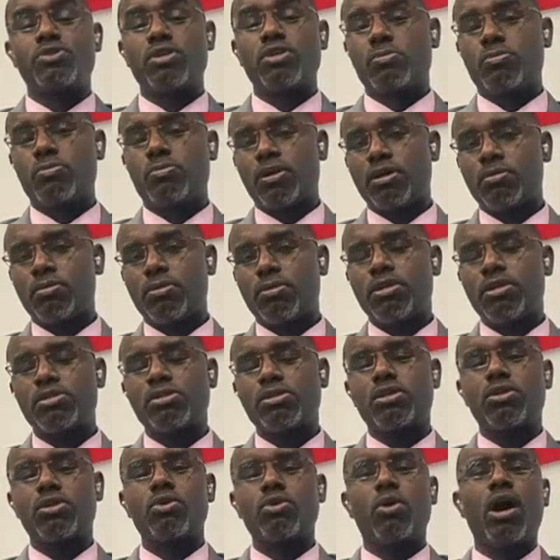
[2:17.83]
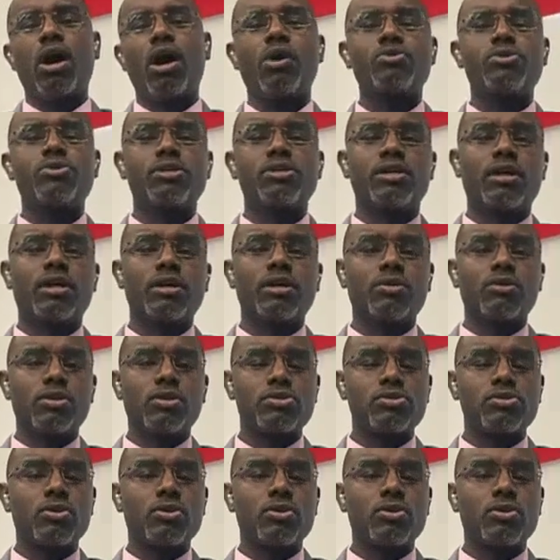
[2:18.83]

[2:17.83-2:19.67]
housing permits, new housing,